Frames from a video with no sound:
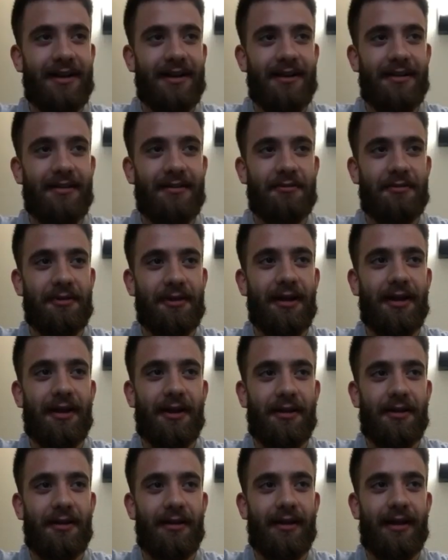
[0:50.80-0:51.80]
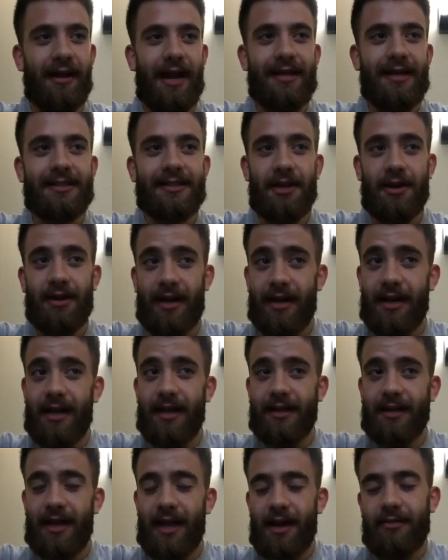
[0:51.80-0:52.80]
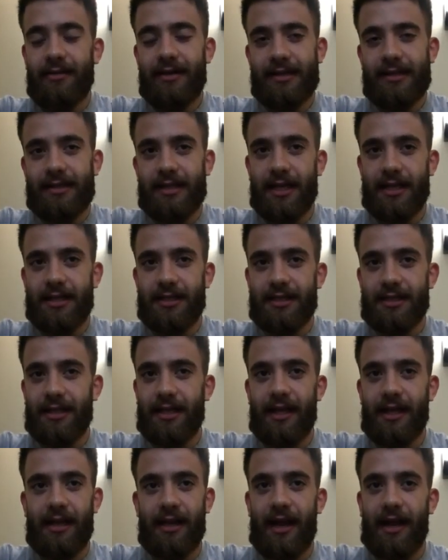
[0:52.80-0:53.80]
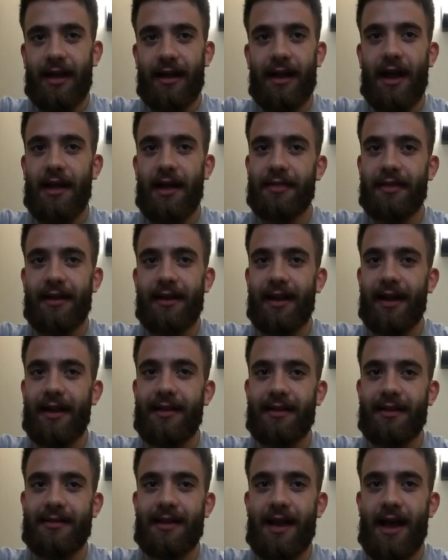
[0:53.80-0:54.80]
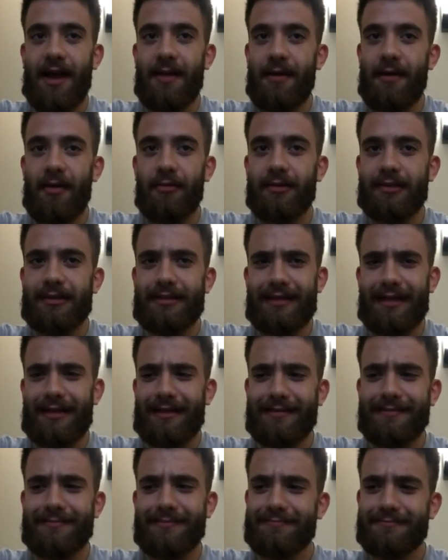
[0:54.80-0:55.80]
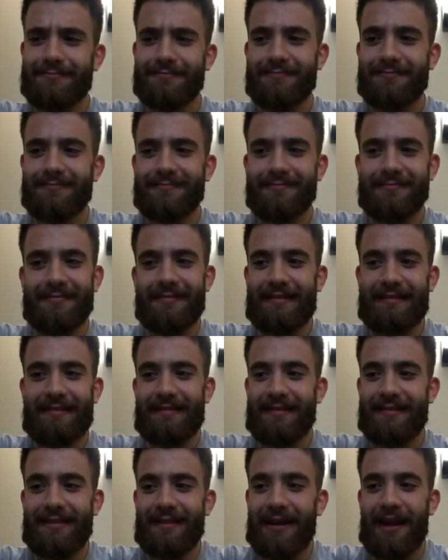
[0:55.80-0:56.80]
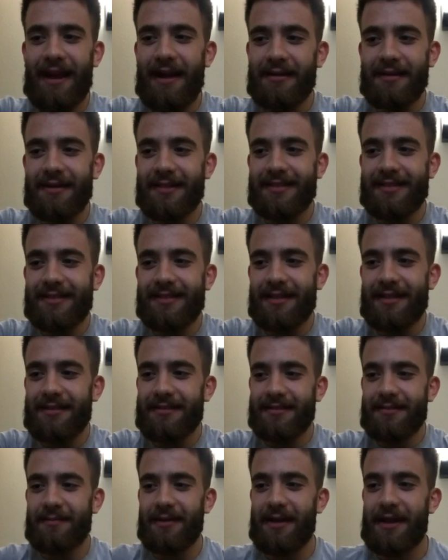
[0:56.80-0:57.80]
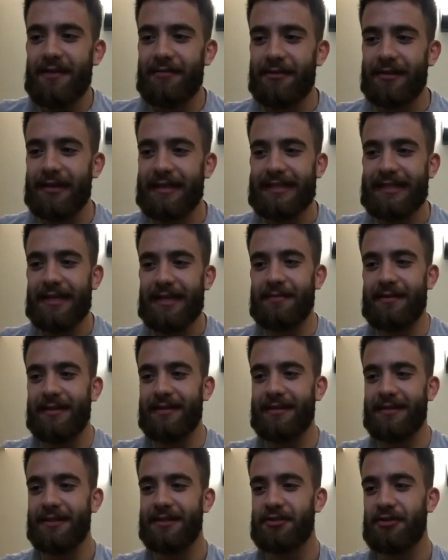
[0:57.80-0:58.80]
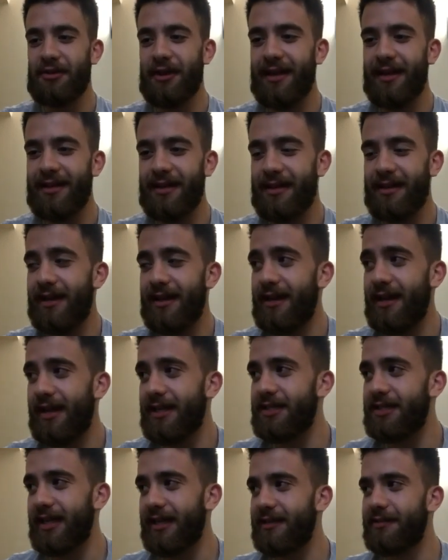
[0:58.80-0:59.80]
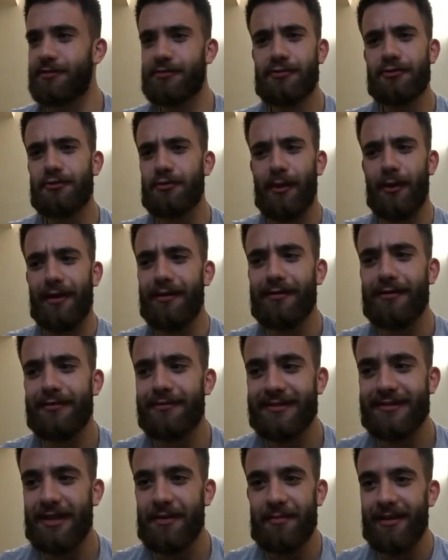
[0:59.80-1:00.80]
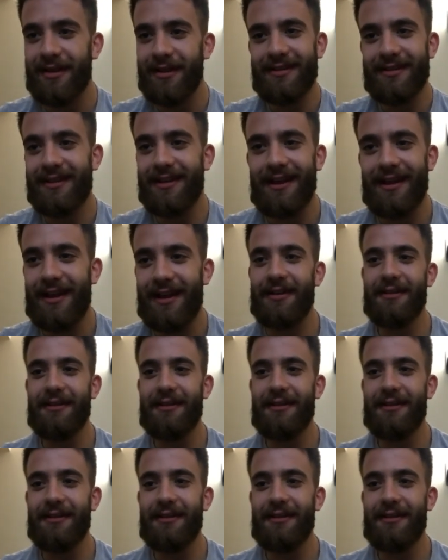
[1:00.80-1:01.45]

out really early. I started at Gary's actually. Like, I think at the time I was like the youngest that's been ever accepted to train in that age, like 12, something like that. I